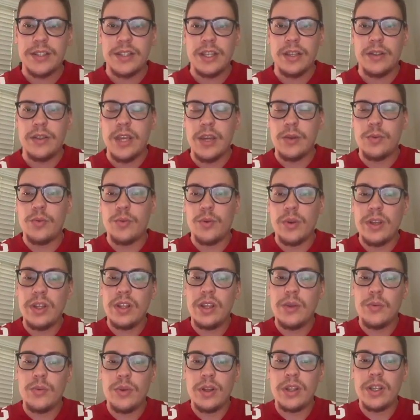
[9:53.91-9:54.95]
They really,
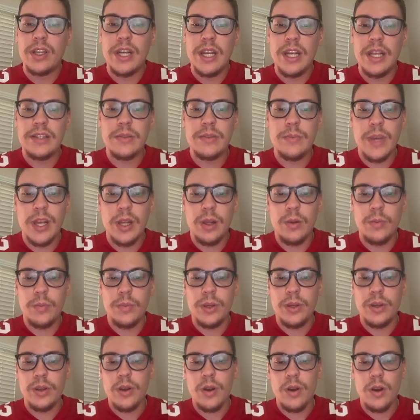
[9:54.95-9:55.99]
really need some help
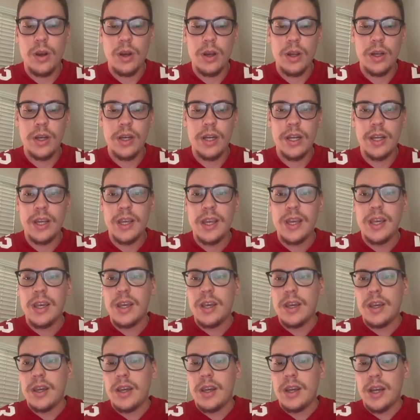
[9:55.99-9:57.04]
on
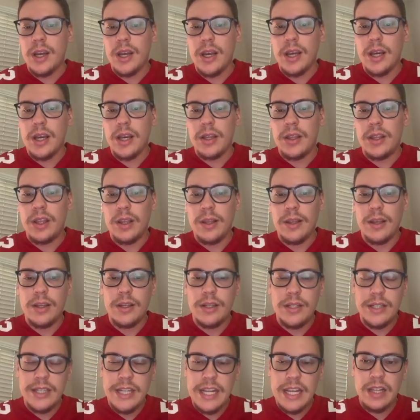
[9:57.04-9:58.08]
the
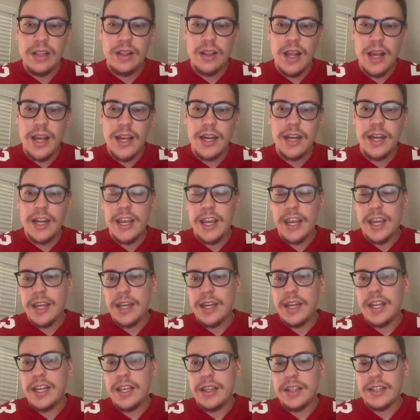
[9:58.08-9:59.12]
D line and
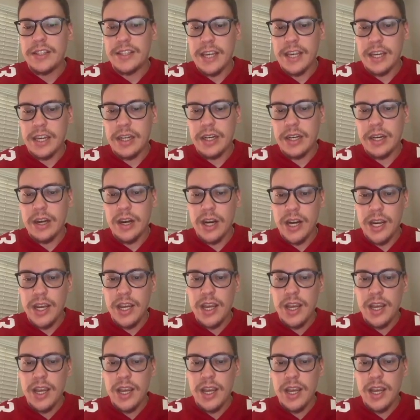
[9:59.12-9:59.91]
in the secondary.